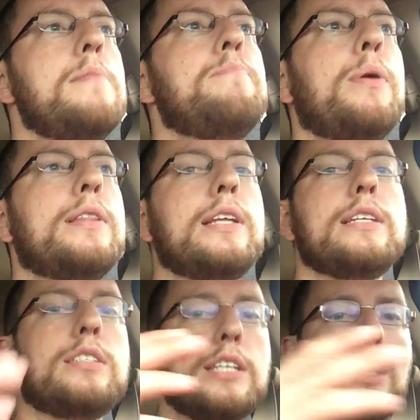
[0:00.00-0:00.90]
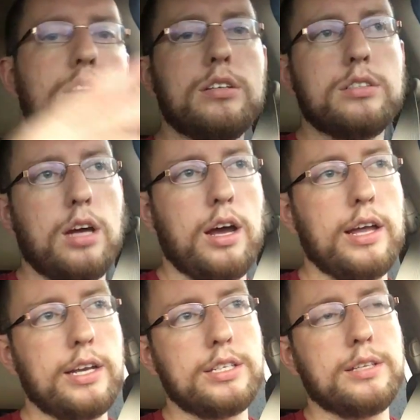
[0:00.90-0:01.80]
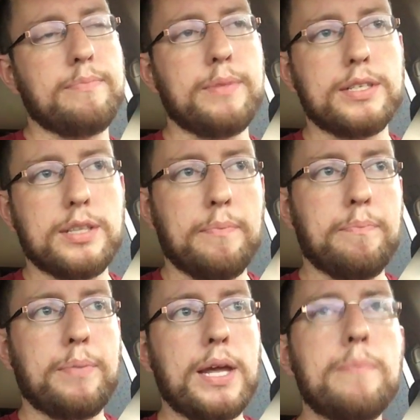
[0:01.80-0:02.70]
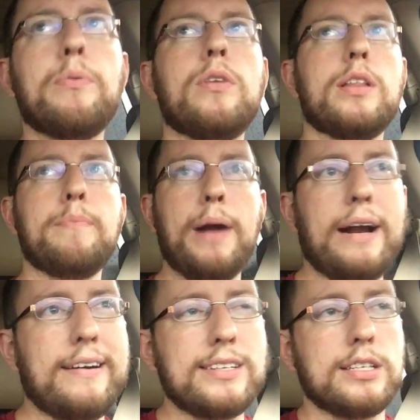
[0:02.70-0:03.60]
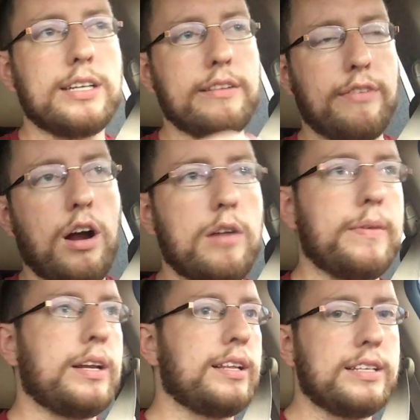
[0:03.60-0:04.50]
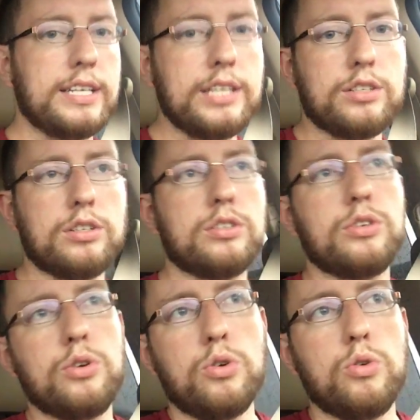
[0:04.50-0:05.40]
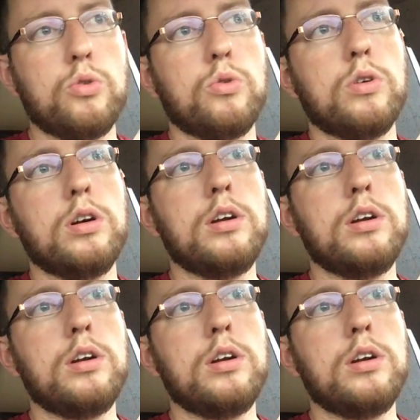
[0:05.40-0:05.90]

but it's the other side it's the it's the people and the parents and the environment and the teachers who